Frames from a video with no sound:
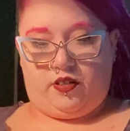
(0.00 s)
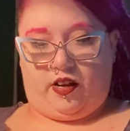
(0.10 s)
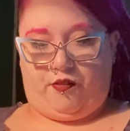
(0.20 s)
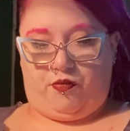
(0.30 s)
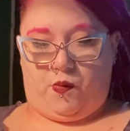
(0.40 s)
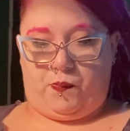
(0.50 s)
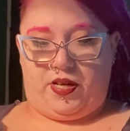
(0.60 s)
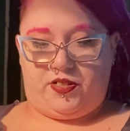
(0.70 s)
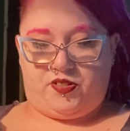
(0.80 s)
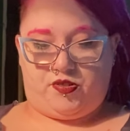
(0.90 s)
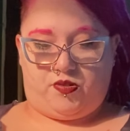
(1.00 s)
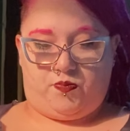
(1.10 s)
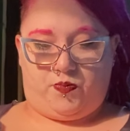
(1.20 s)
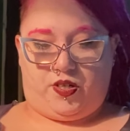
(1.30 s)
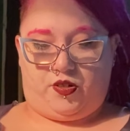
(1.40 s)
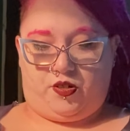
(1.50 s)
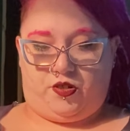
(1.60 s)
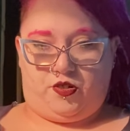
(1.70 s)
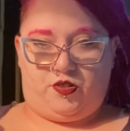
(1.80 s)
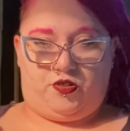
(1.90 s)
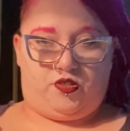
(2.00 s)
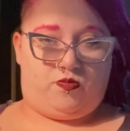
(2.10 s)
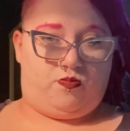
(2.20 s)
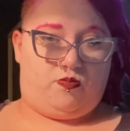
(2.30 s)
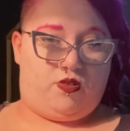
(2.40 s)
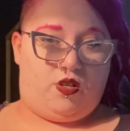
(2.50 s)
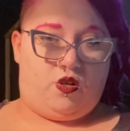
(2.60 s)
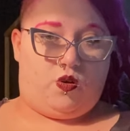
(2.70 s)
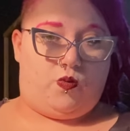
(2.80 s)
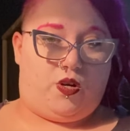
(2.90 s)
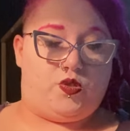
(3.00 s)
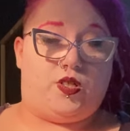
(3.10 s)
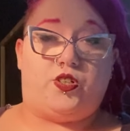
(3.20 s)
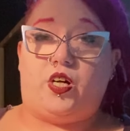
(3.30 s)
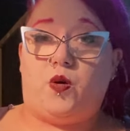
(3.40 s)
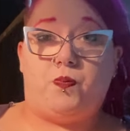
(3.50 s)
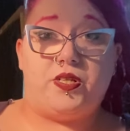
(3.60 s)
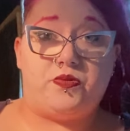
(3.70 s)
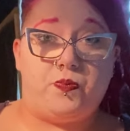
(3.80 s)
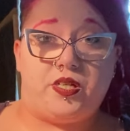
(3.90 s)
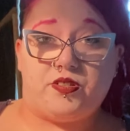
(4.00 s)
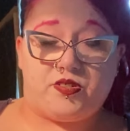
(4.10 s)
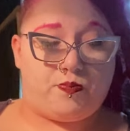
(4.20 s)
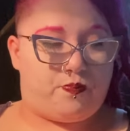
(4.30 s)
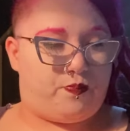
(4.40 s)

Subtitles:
Now for my pits, because I might as well try it on Pits and Bits.